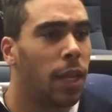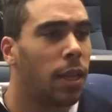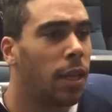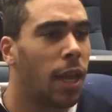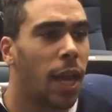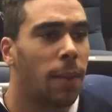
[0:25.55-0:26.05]
in
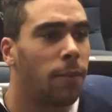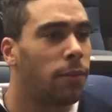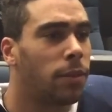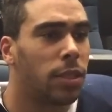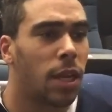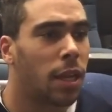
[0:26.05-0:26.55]
the game
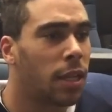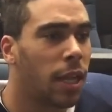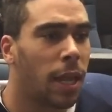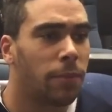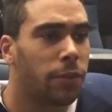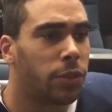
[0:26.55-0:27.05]
and studied the
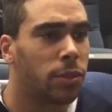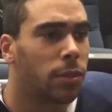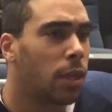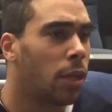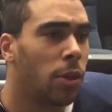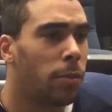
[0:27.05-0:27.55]
game for
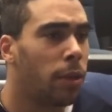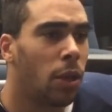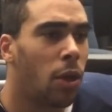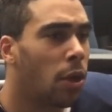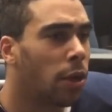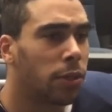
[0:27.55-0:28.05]
a little bit
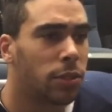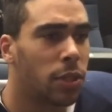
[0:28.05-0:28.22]
longer.